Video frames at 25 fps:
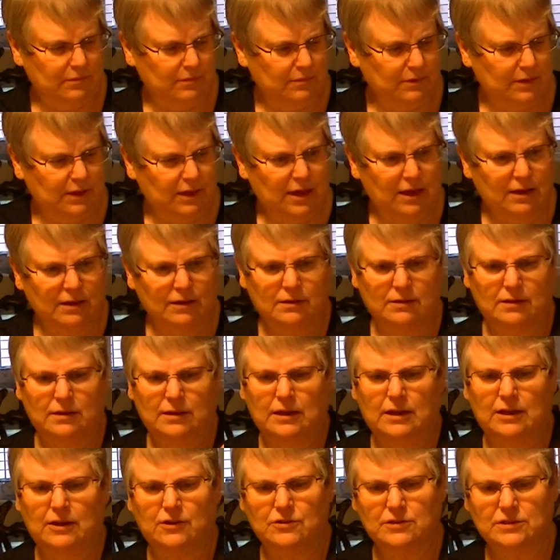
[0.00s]
Okay,
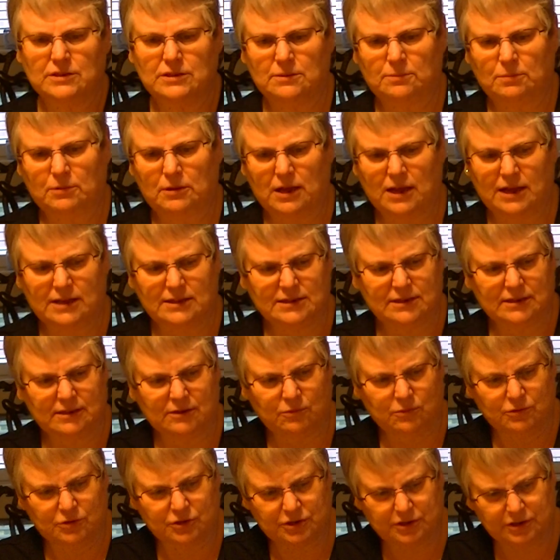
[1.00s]
here's the
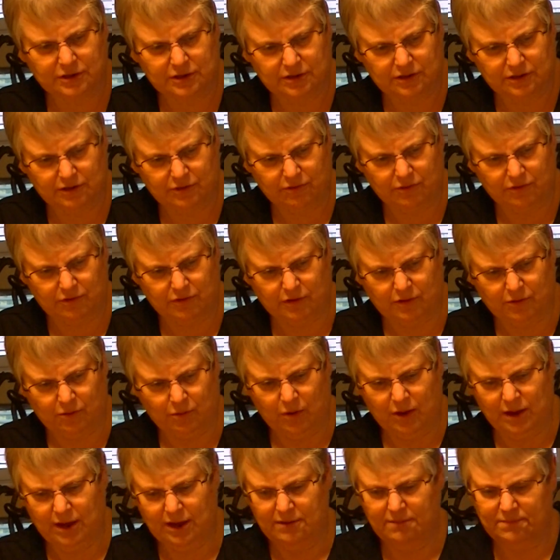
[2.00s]
plastic. We're just going to throw it
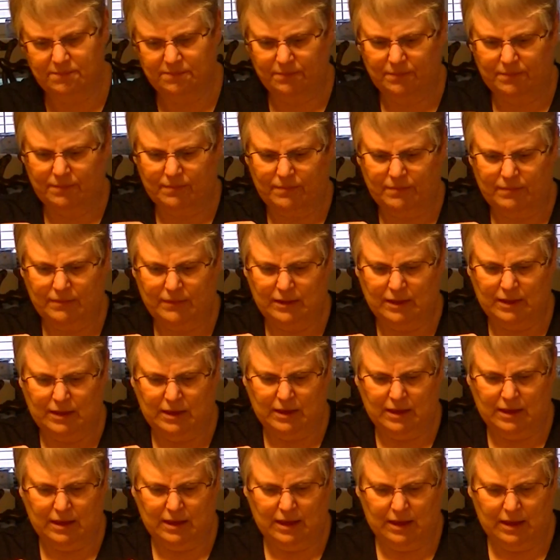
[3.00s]
away.
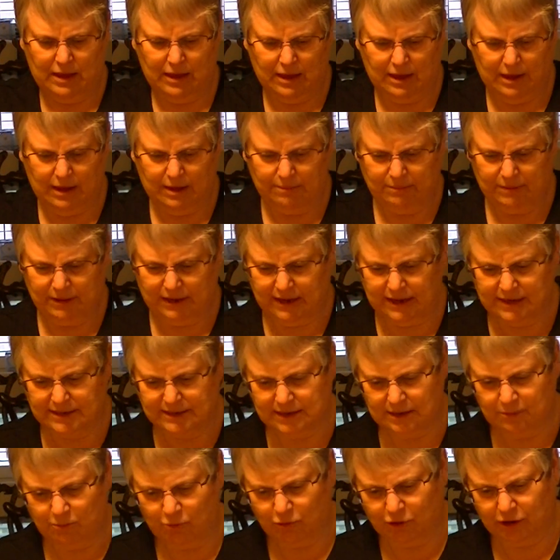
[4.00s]
Because
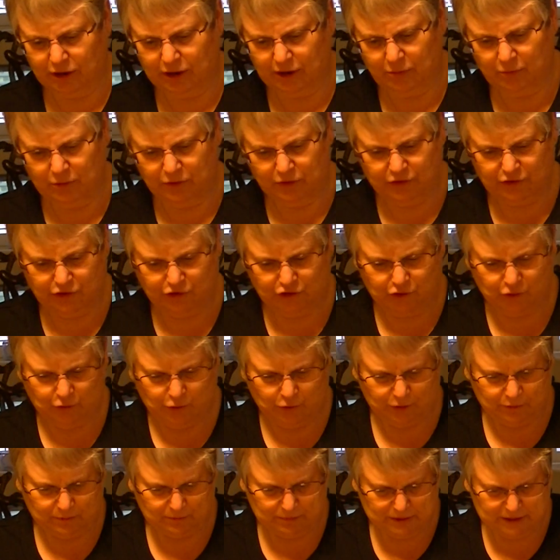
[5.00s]
I'm working with a
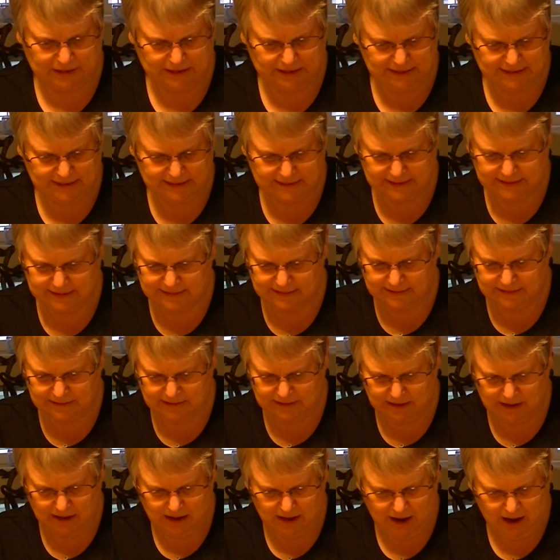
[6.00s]
short
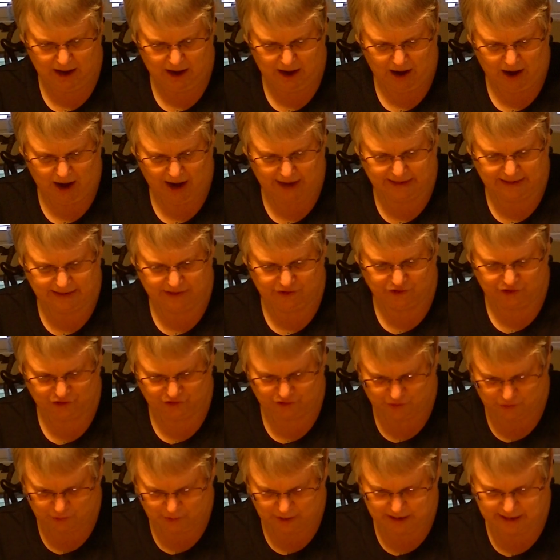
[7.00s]
piece, I can
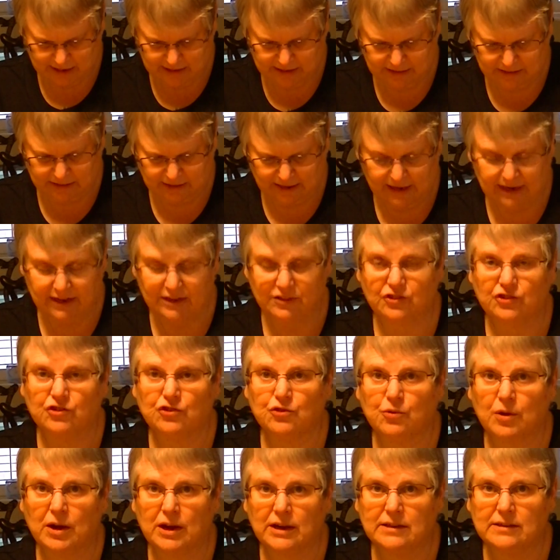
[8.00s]
just go ahead and lay it
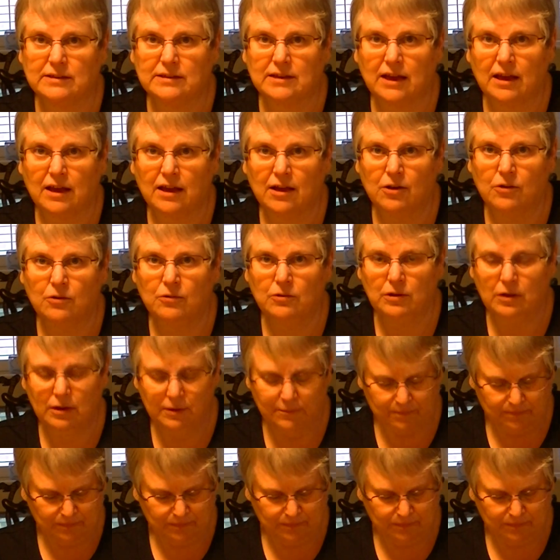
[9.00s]
straight down.